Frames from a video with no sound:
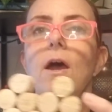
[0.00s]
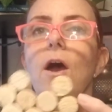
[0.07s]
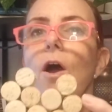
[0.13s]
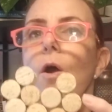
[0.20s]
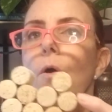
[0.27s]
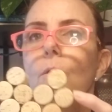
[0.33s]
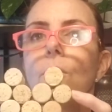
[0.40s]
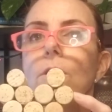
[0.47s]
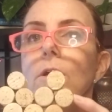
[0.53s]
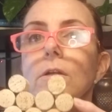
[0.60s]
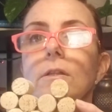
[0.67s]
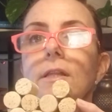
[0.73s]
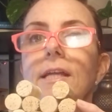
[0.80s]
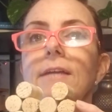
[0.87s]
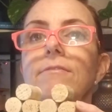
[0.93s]
or
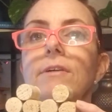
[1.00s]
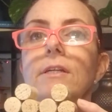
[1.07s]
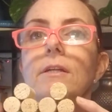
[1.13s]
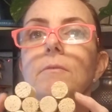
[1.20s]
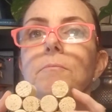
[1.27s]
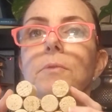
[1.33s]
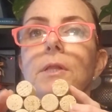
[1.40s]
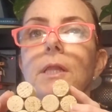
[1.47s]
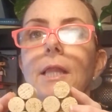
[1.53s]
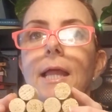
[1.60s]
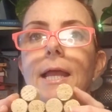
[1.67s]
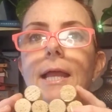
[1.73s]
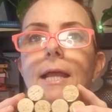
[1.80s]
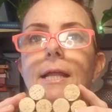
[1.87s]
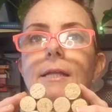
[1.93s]
leave it
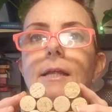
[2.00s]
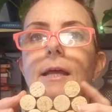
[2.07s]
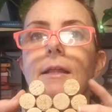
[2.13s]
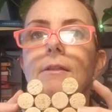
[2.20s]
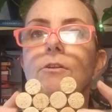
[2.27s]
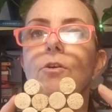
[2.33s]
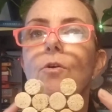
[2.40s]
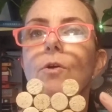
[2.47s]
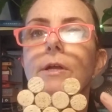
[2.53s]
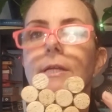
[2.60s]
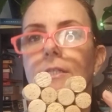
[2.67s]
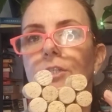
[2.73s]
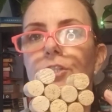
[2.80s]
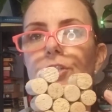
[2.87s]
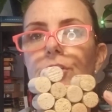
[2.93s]
plain and
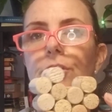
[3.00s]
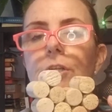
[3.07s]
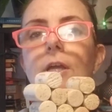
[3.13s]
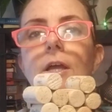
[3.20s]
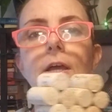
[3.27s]
corkish.